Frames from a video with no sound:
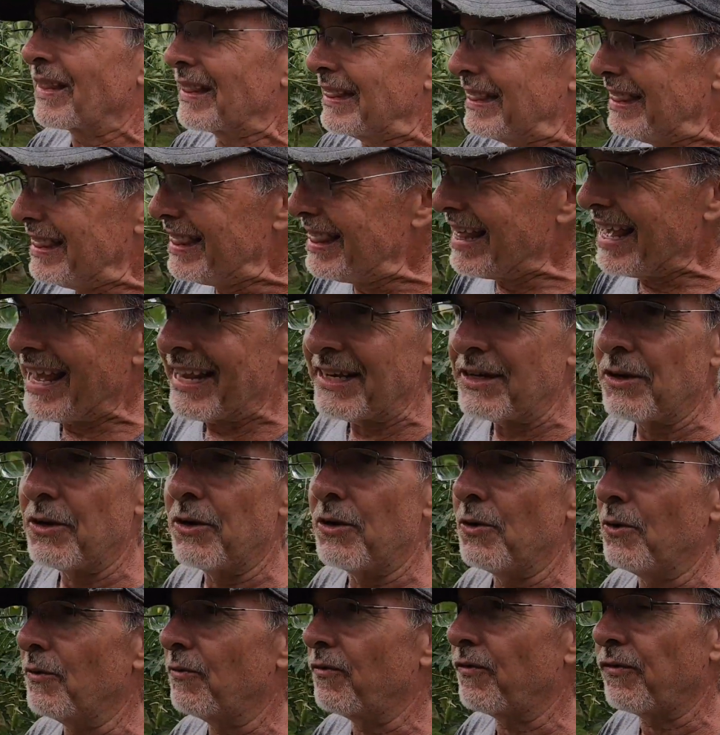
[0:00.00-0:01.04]
then
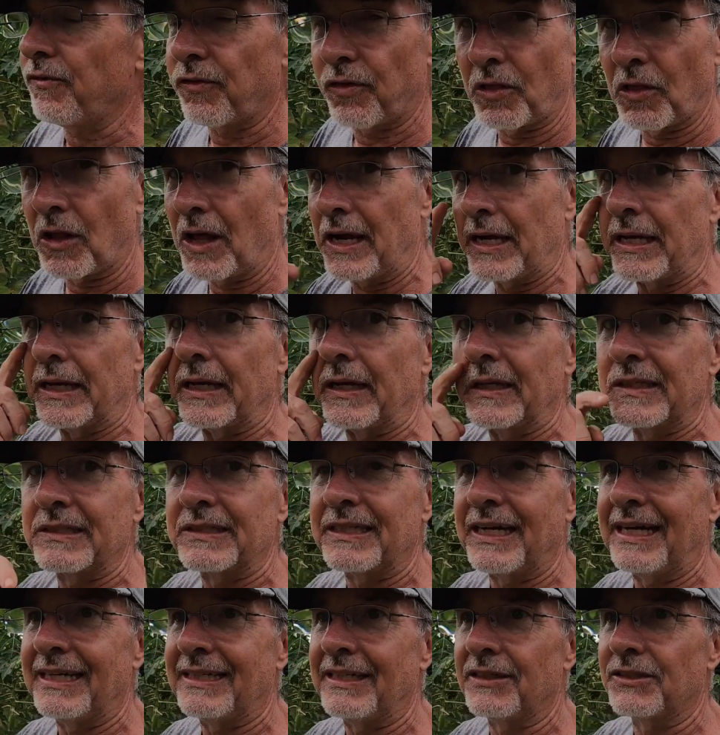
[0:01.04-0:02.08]
you flood it
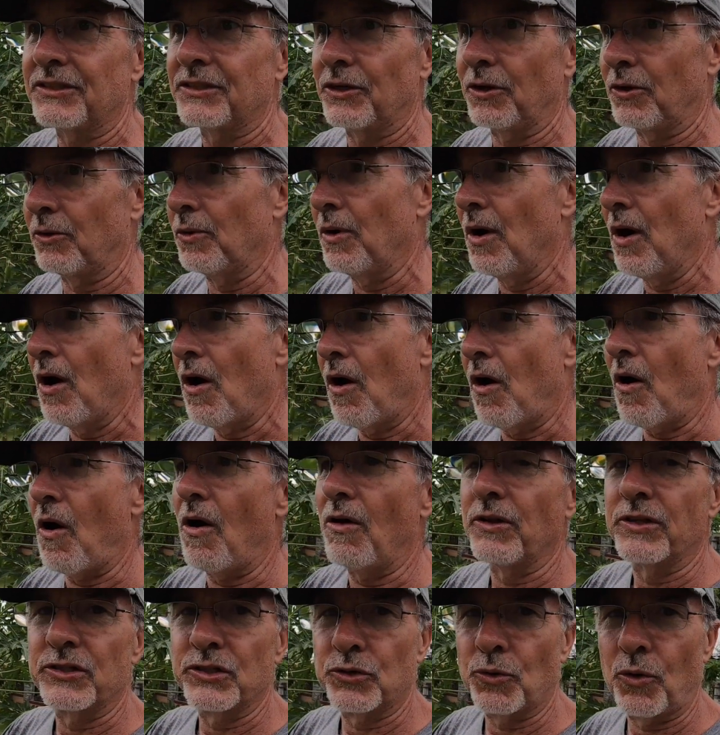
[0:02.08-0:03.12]
inside there so
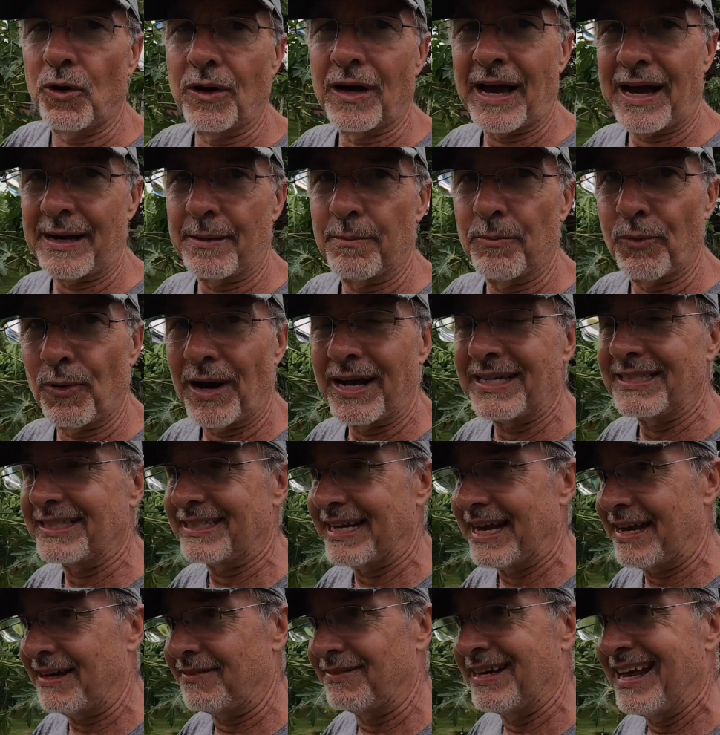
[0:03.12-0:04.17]
all the soil kind of breaks
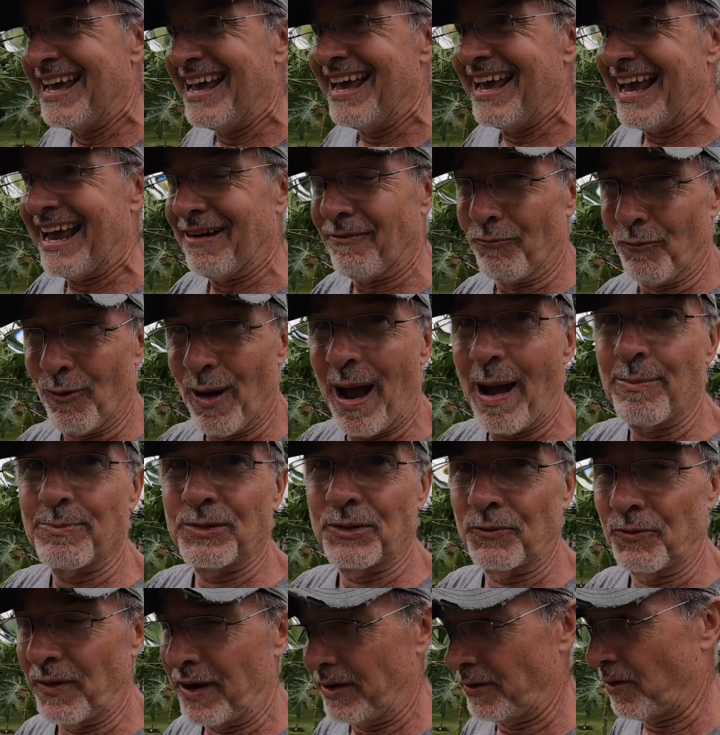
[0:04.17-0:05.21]
down and
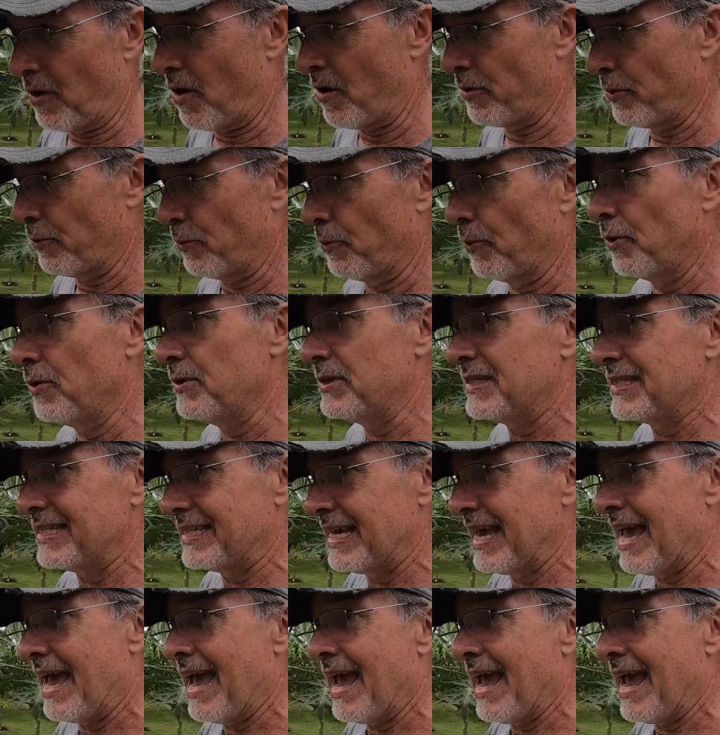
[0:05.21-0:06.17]
wraps around all the roots,